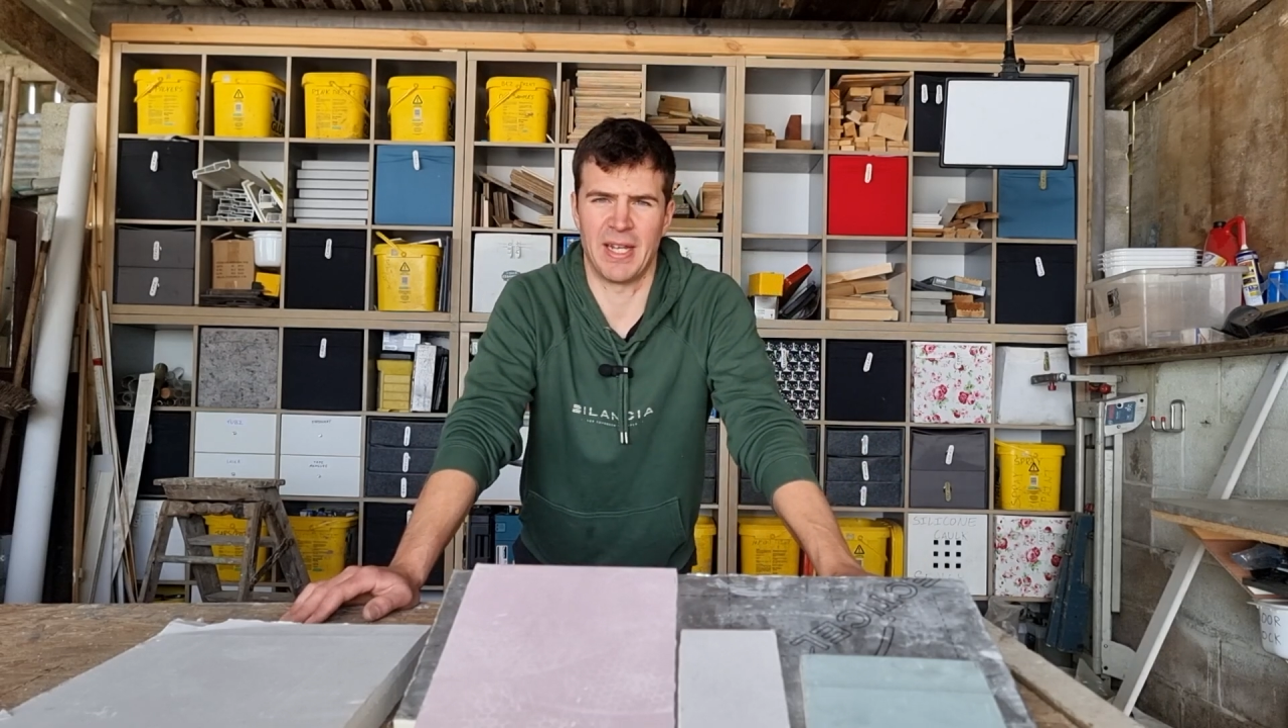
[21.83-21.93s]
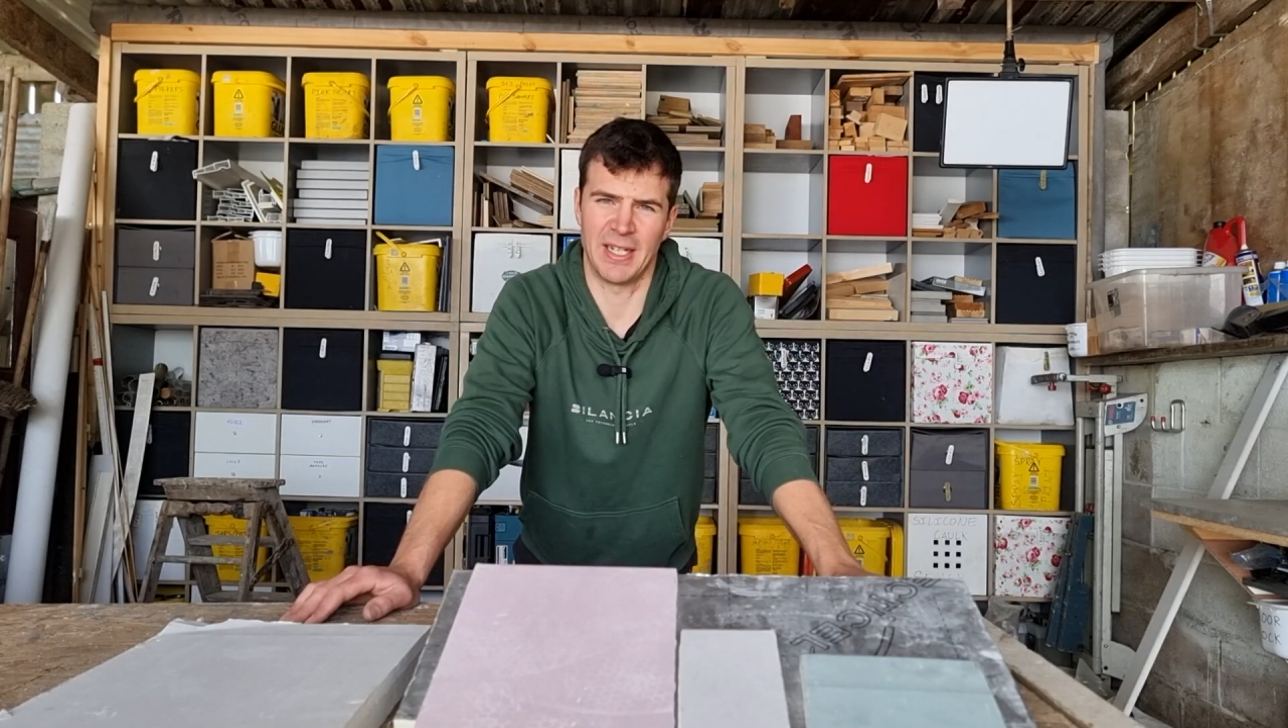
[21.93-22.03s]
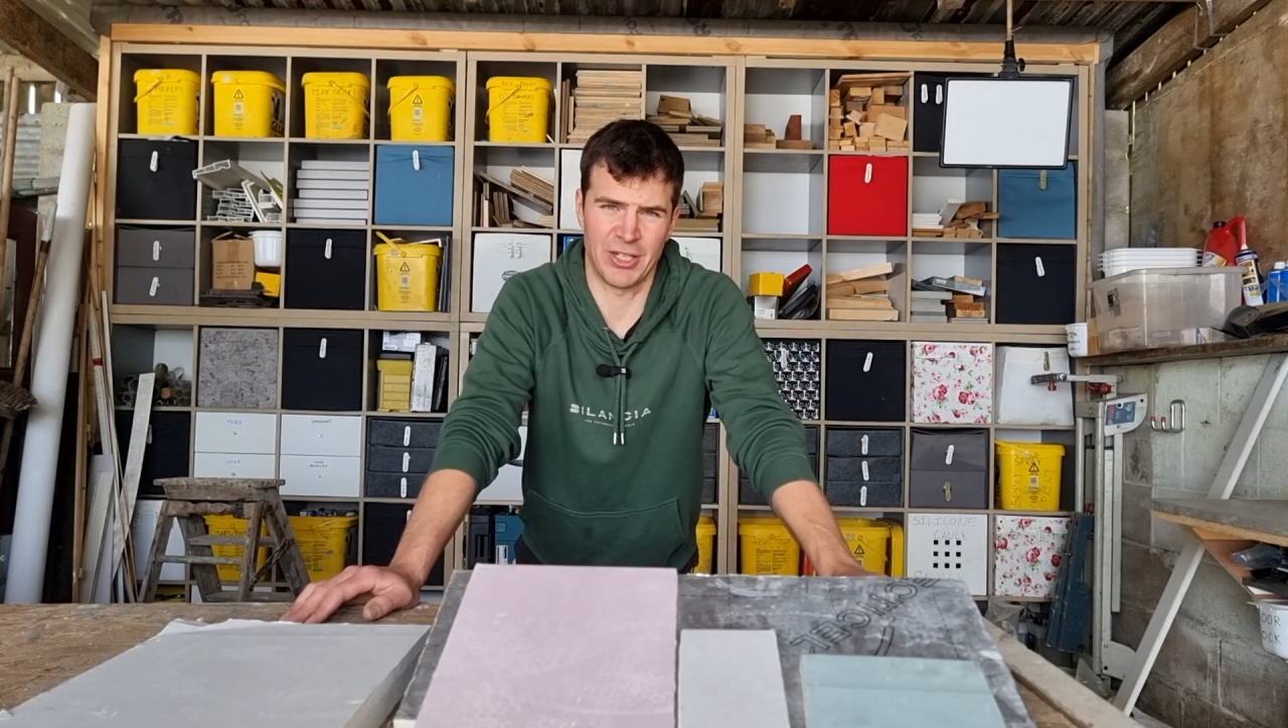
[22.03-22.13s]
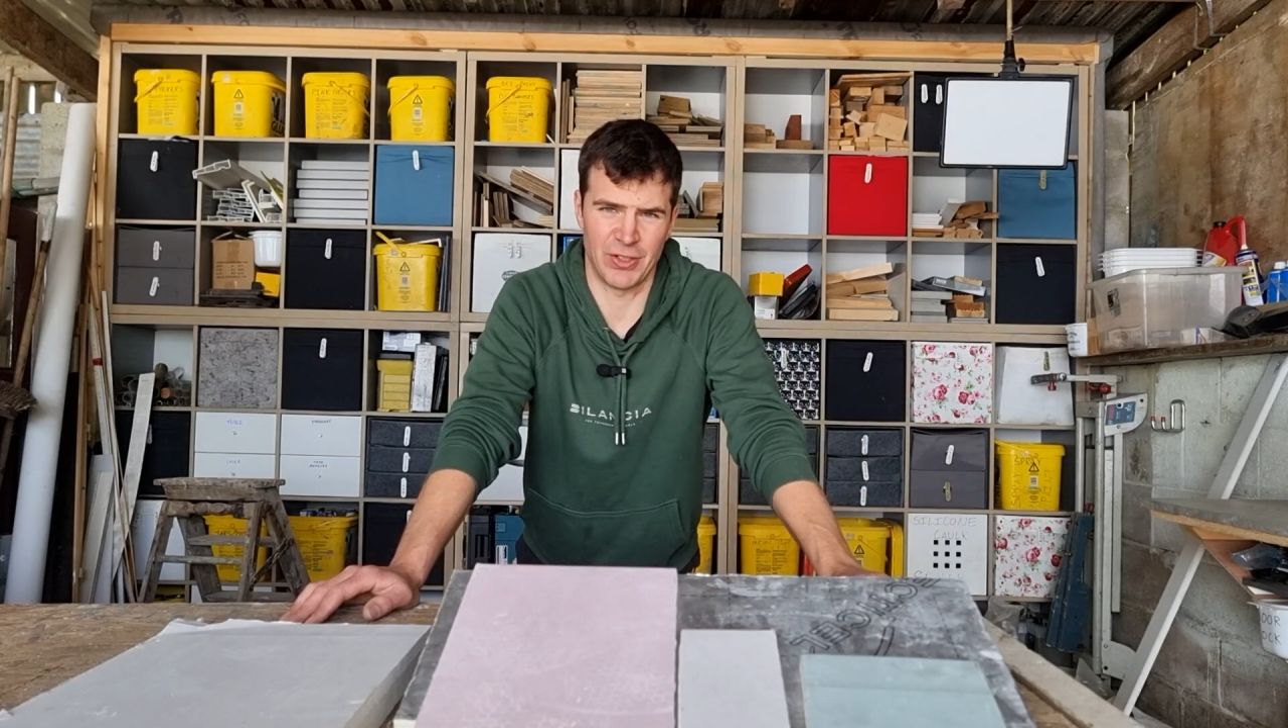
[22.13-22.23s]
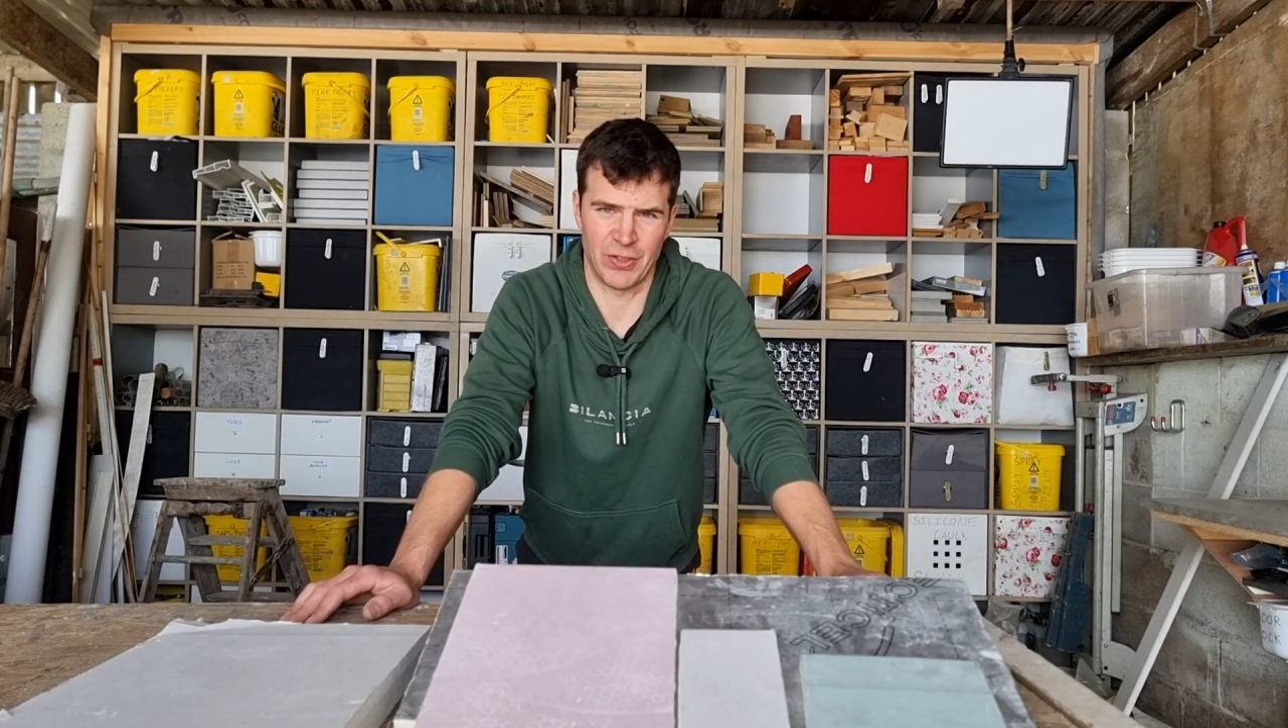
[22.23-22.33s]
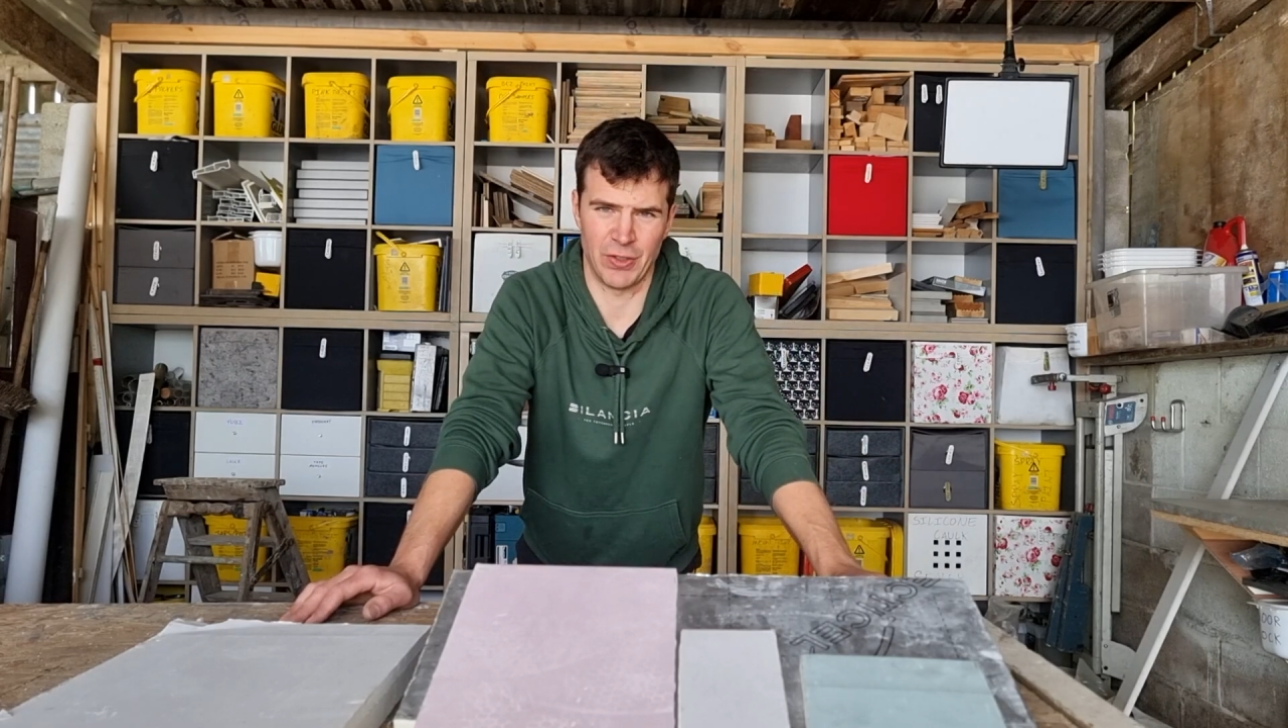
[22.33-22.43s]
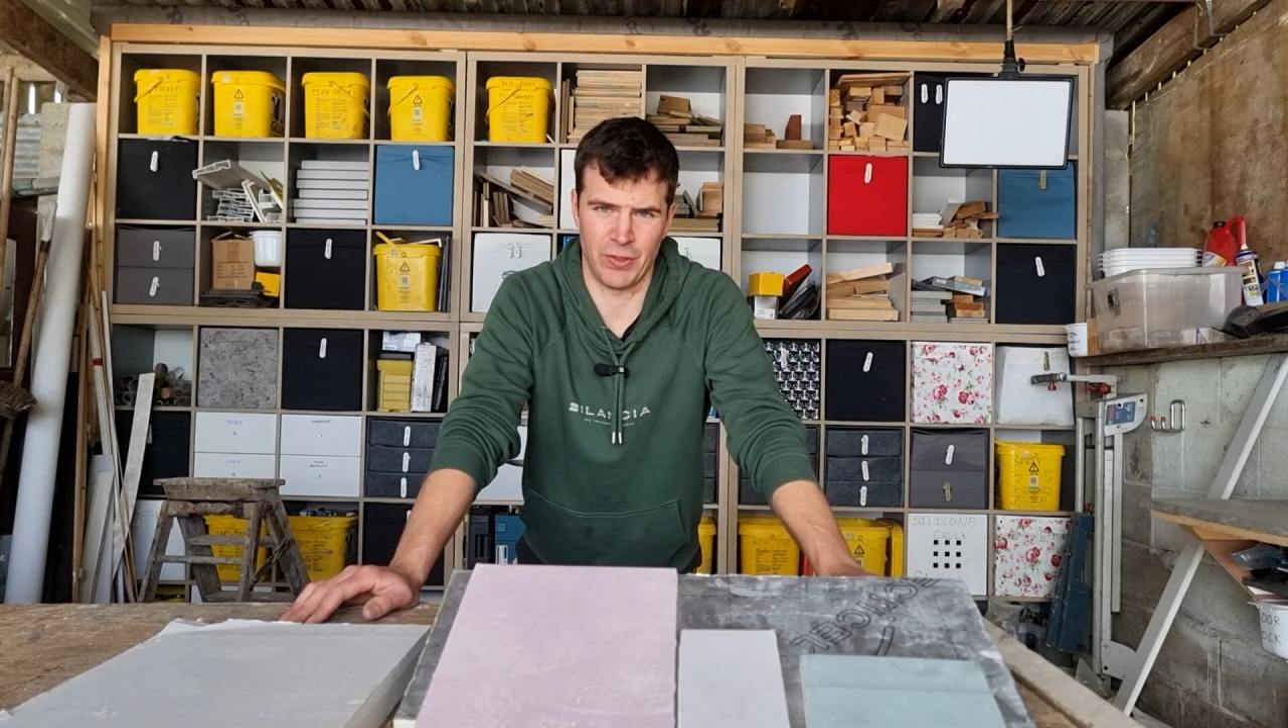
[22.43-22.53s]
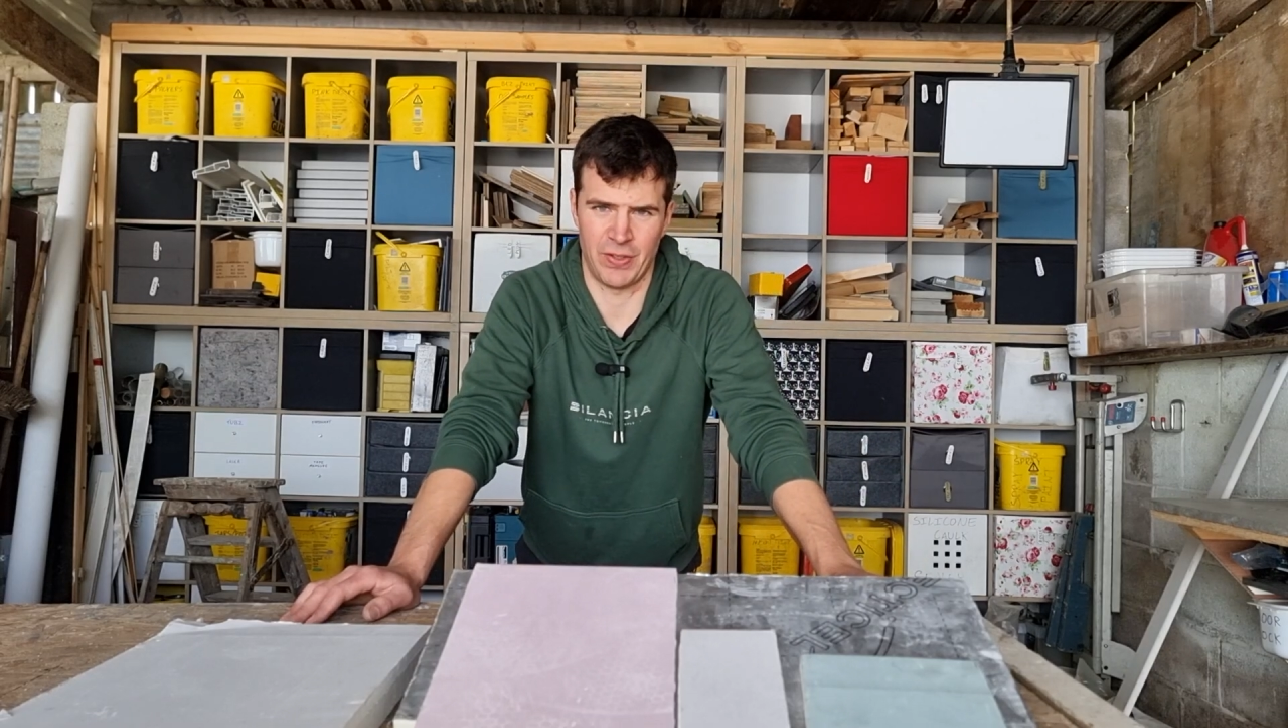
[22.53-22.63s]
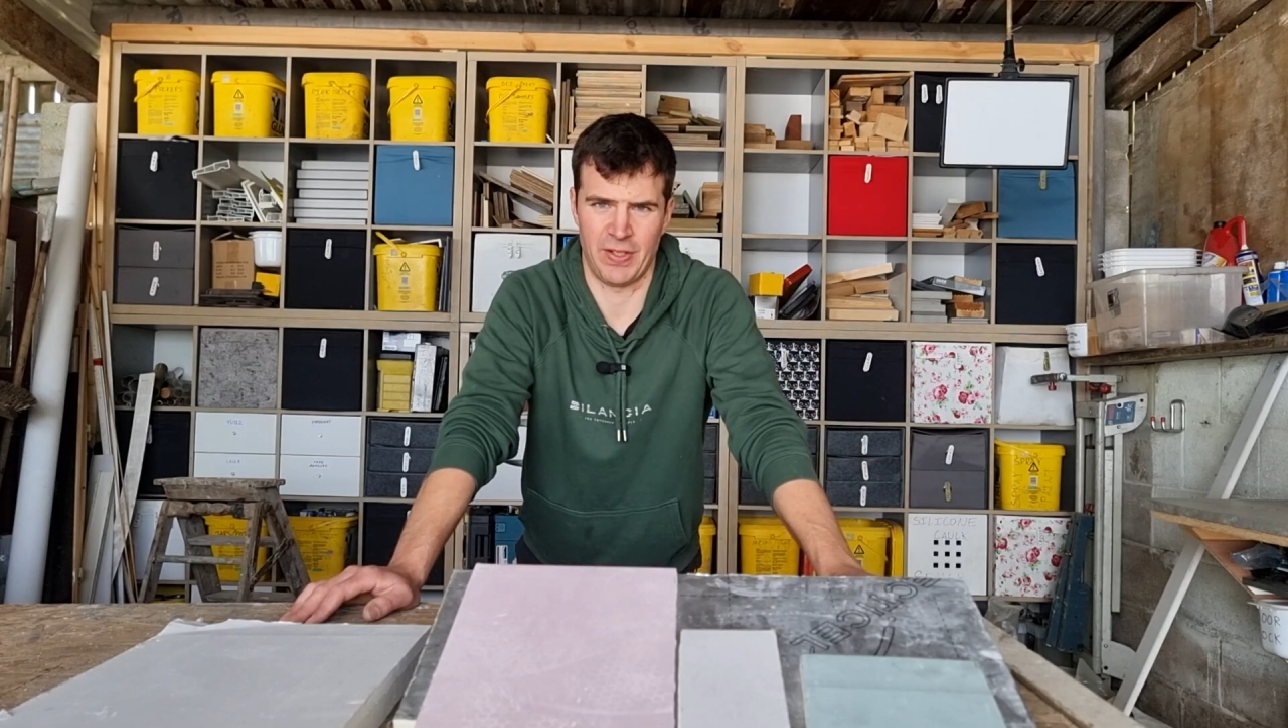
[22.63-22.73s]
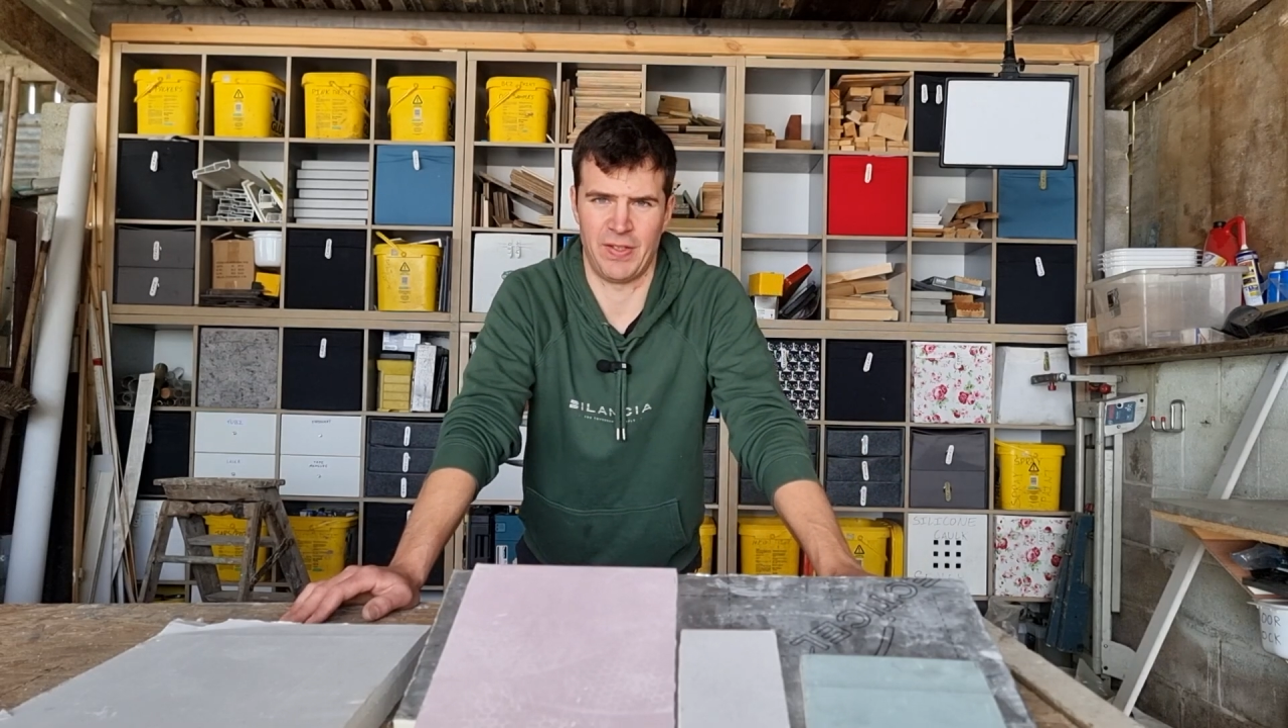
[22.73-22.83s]
ignition
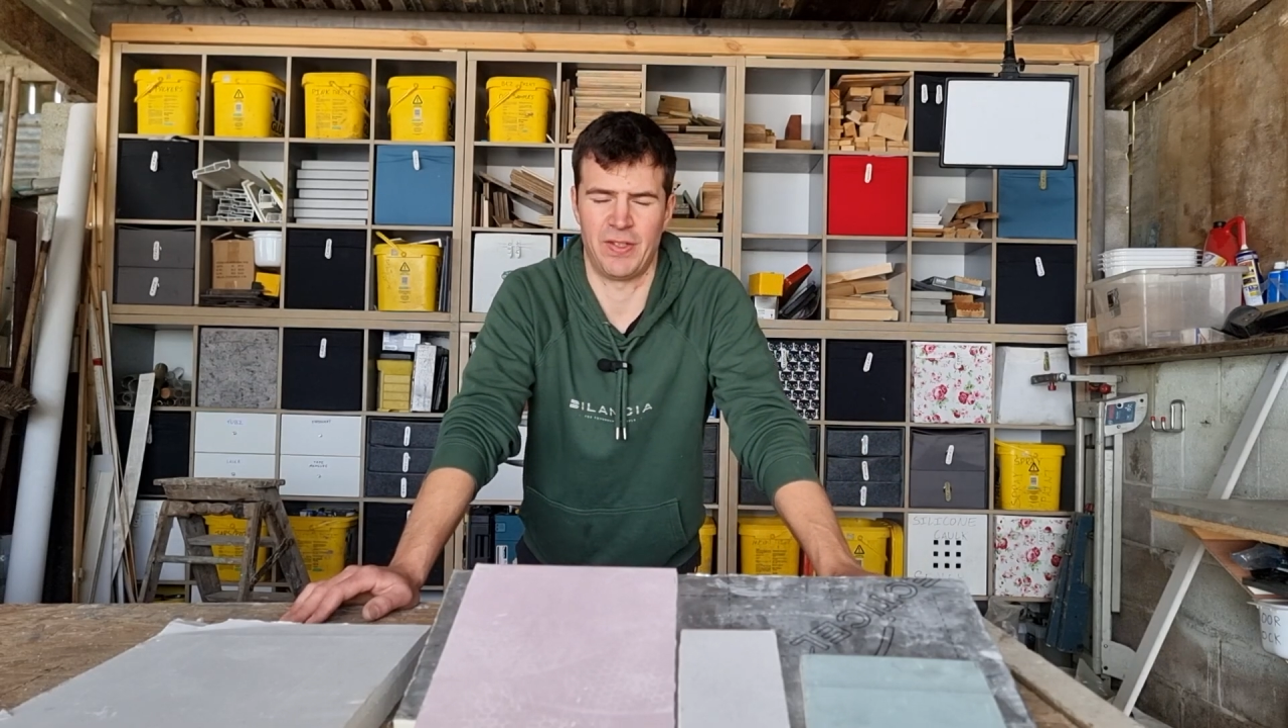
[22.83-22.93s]
sources.